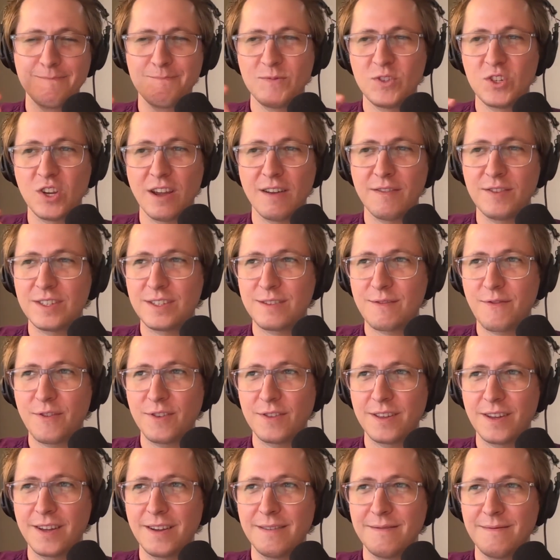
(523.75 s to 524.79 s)
GIFs for
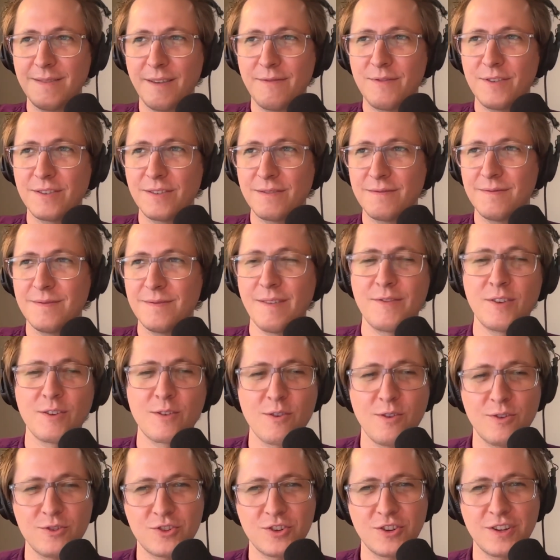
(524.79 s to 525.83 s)
the if you're
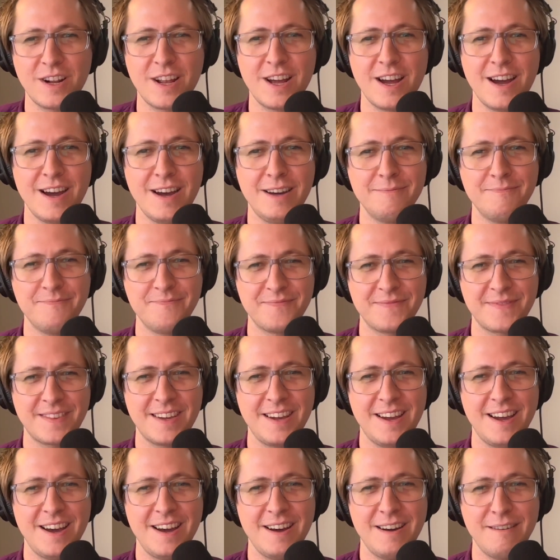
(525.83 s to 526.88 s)
cultured,
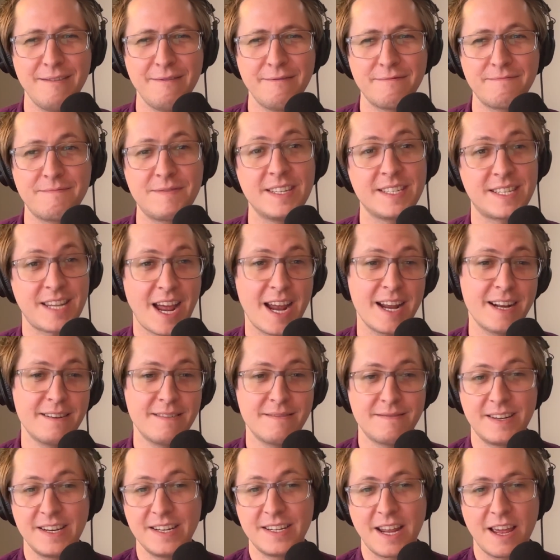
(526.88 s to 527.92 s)
of design
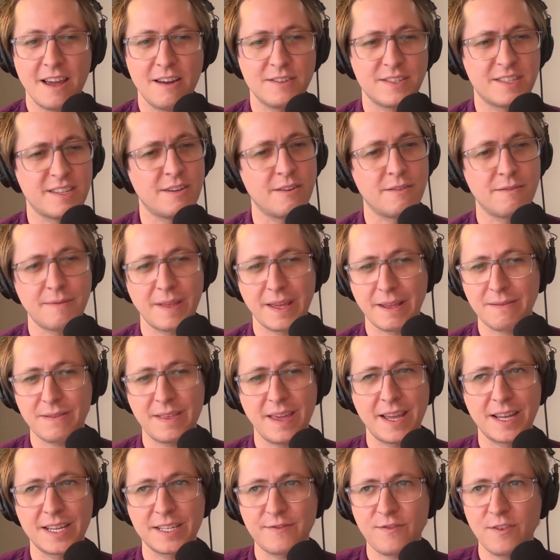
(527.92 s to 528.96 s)
details, little like
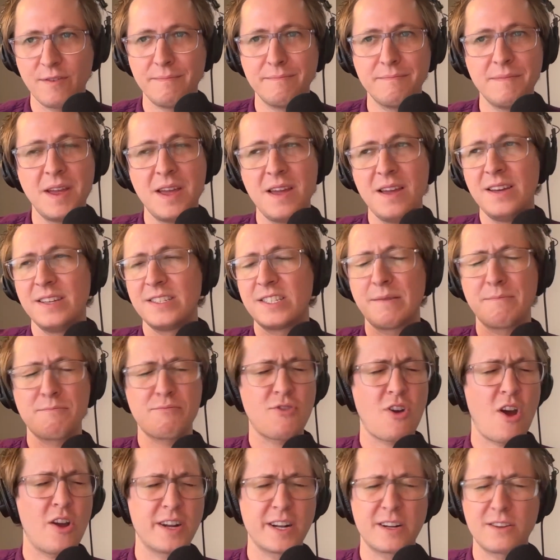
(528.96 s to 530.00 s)
things from some
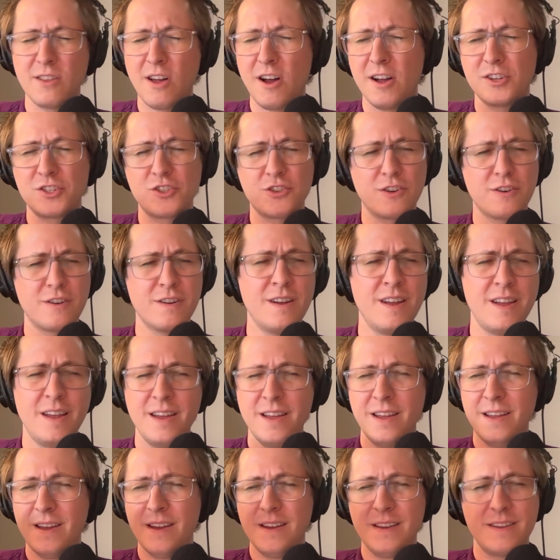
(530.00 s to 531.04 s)
product launch, or
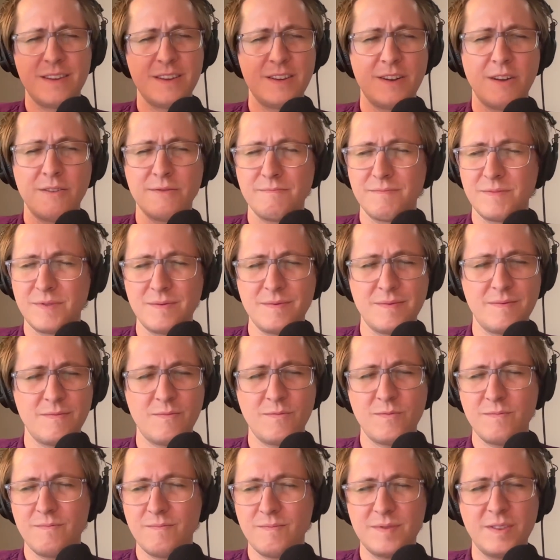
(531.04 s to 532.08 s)
you know,
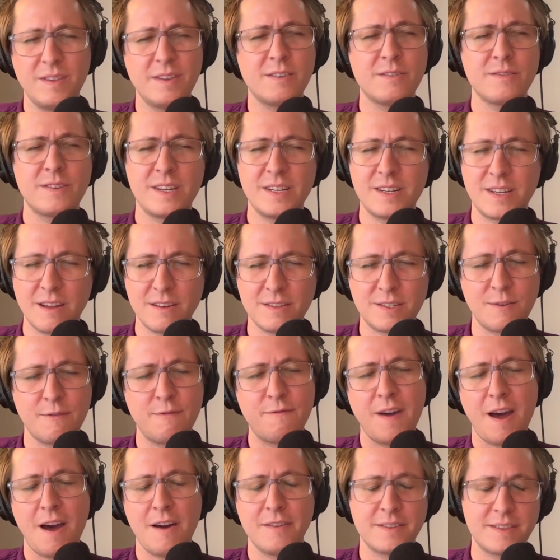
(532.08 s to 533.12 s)
little details you
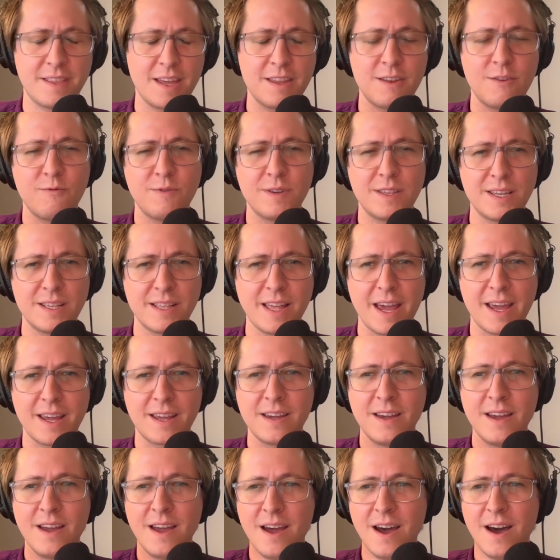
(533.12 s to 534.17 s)
found that you really
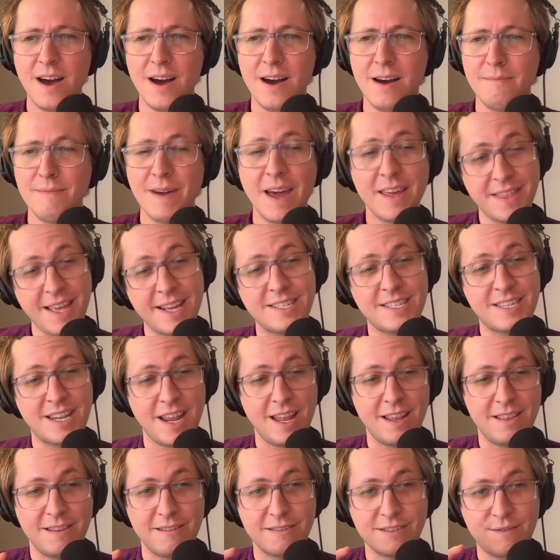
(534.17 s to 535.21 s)
like, and that's
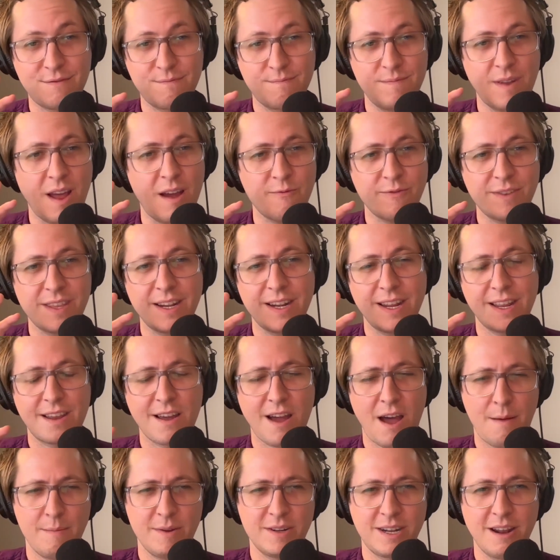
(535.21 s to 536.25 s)
it. There's not really any
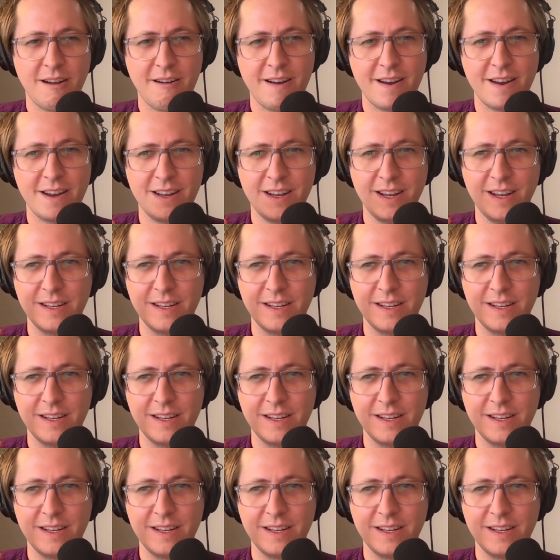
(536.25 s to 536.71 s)
commentary.